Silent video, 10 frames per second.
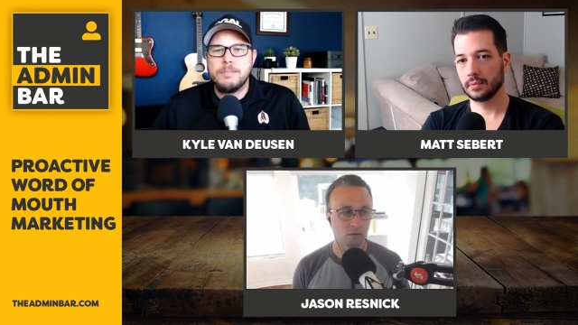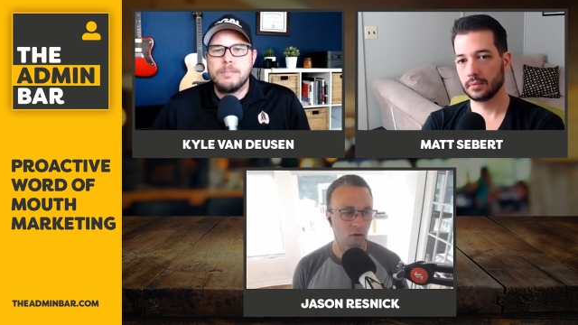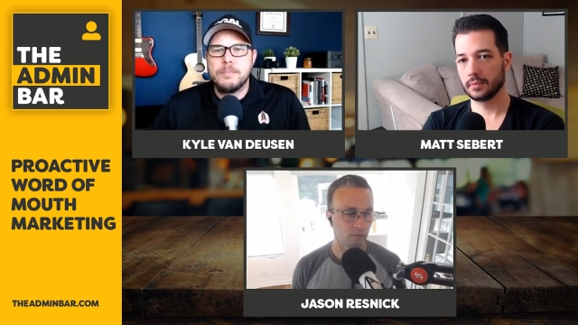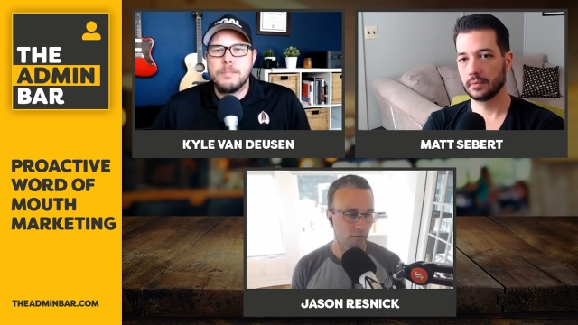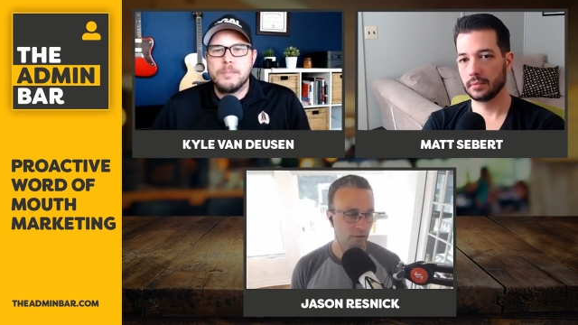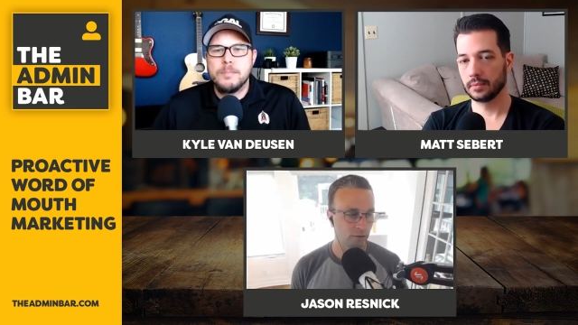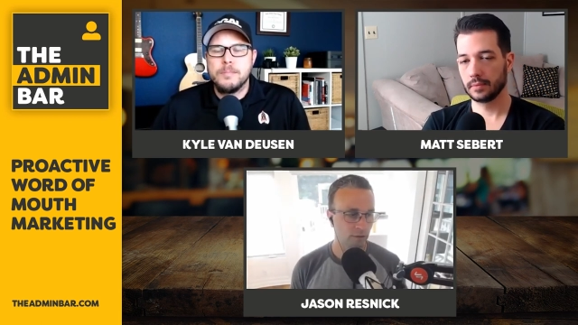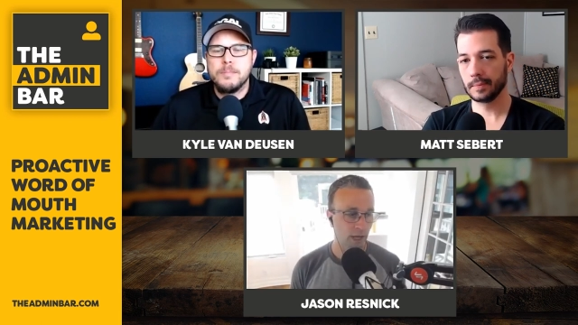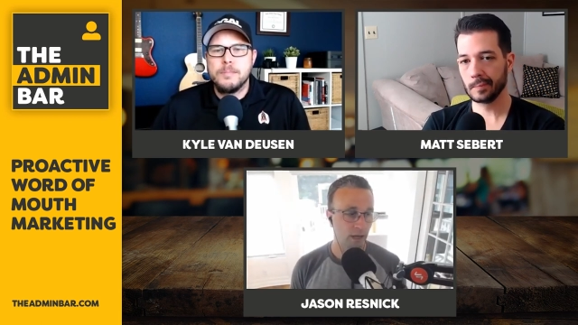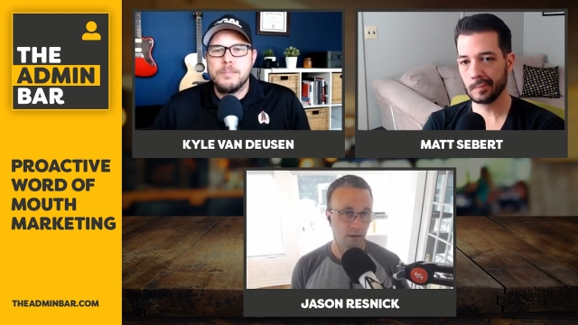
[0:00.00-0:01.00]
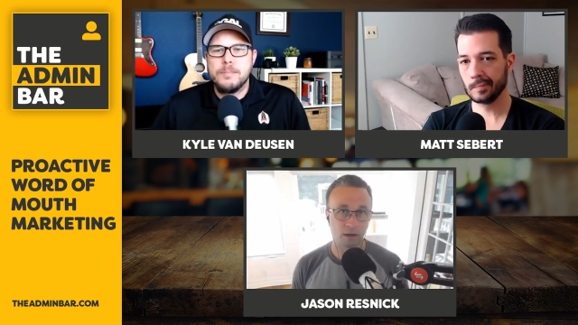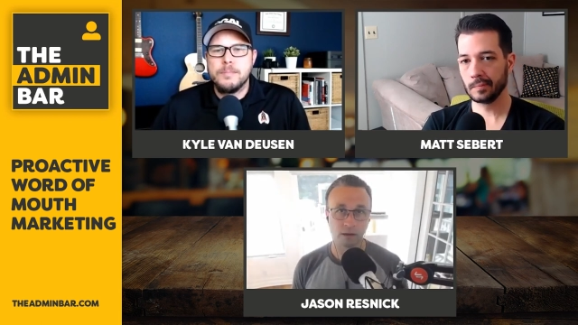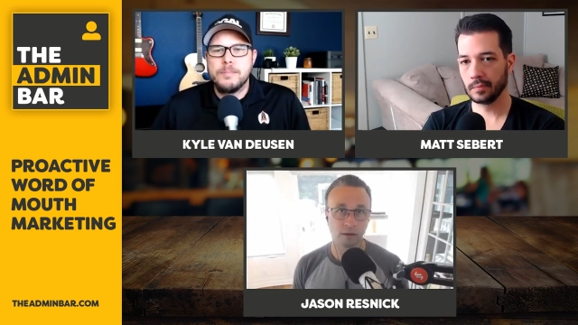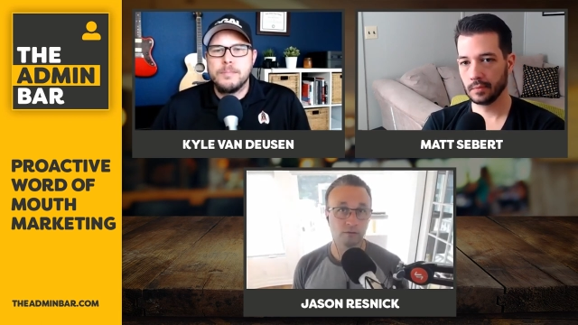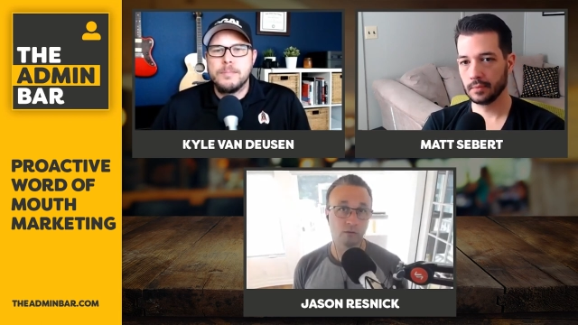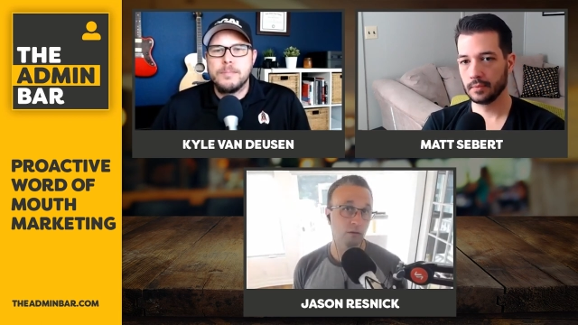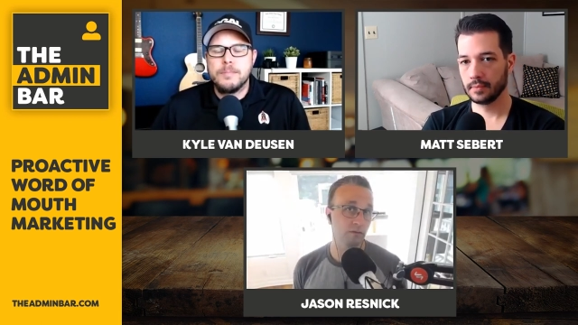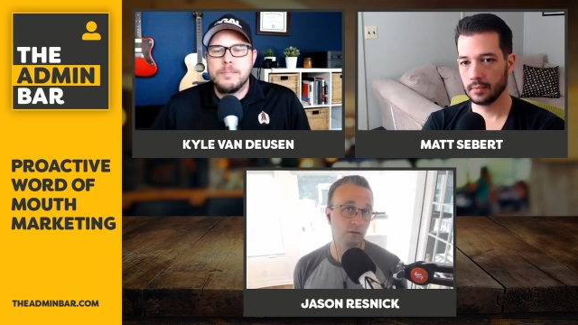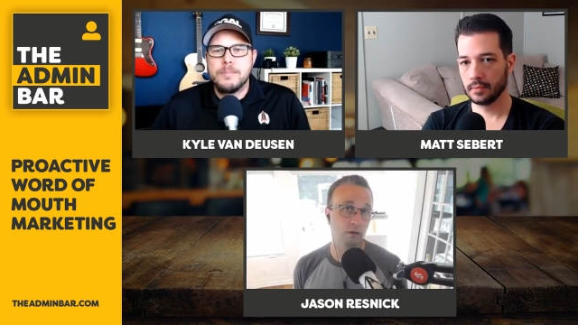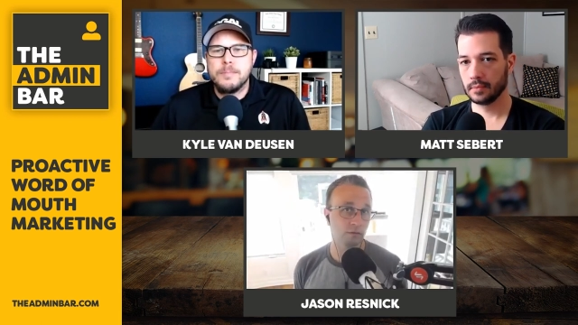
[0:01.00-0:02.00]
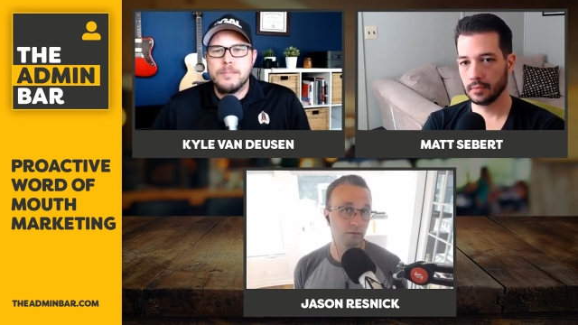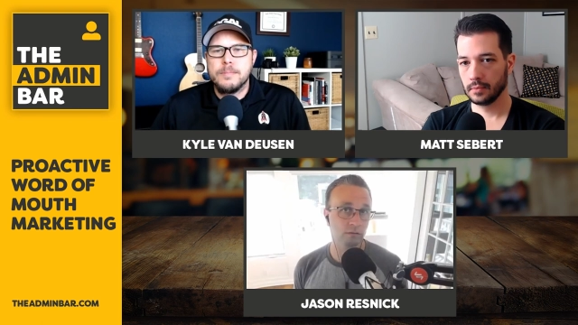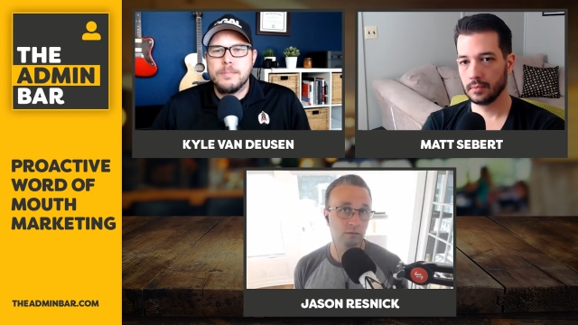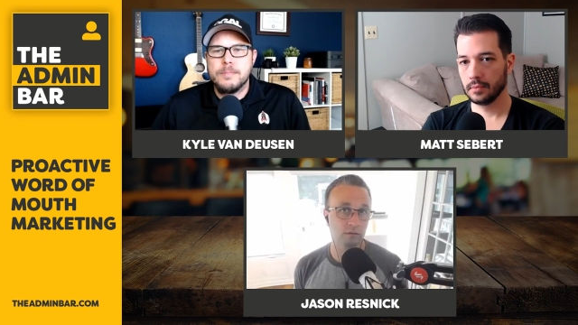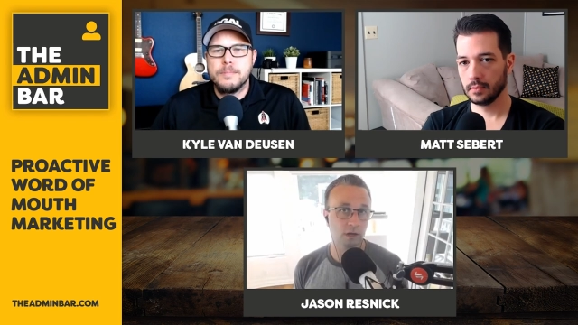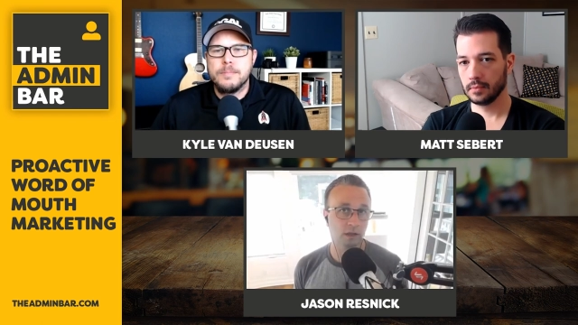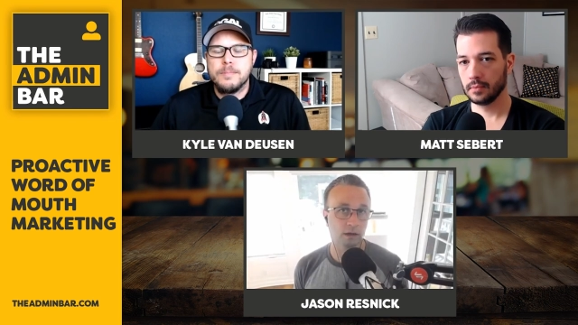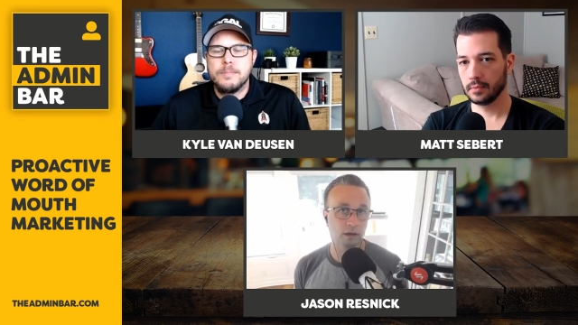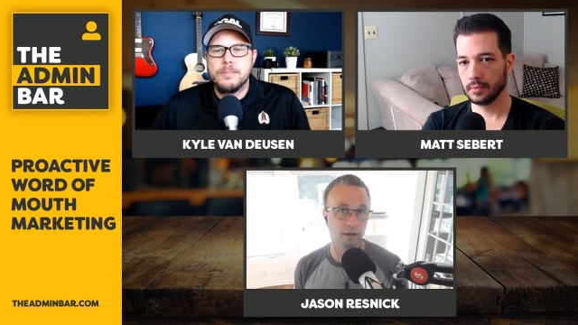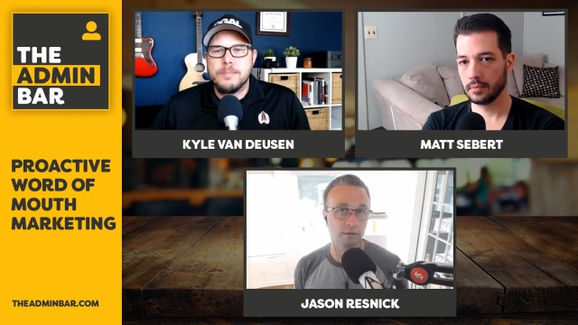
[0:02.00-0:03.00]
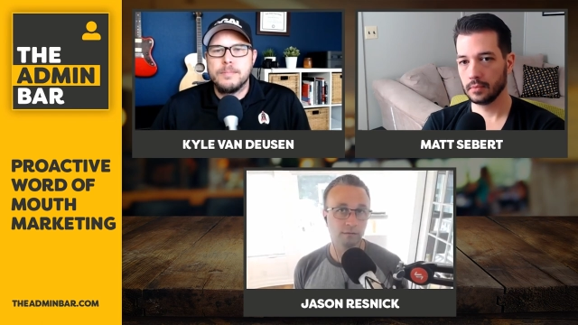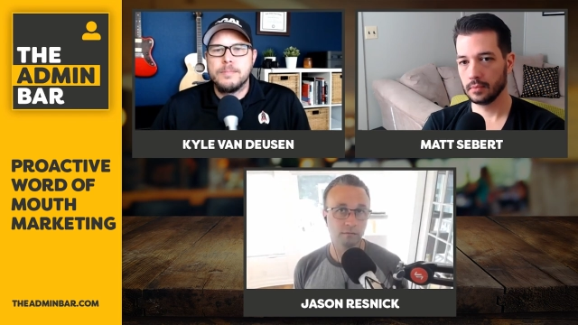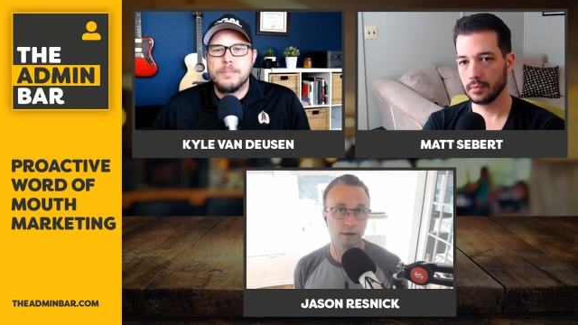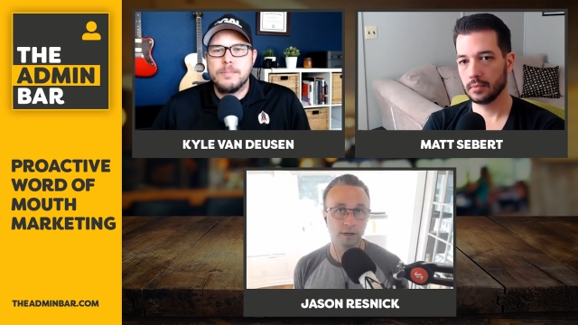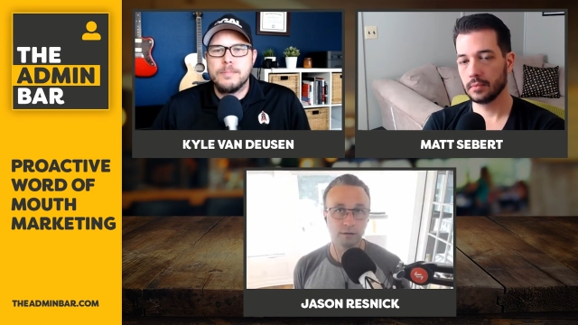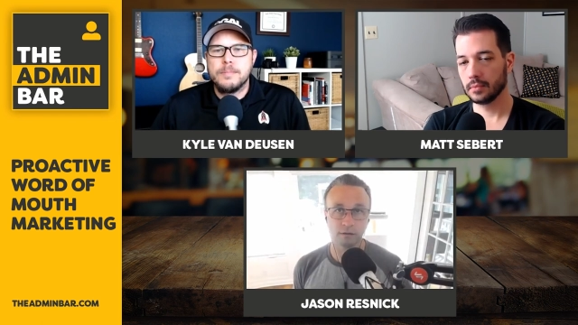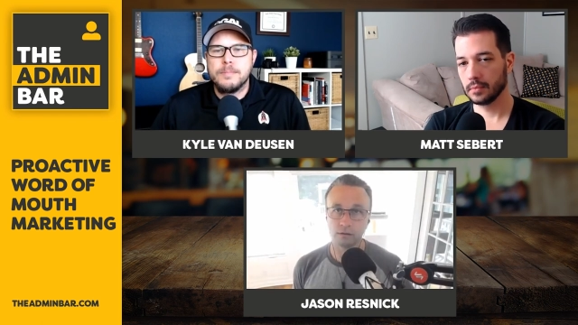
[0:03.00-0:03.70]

Speaker 1: offer, hey, I saw this article online, right,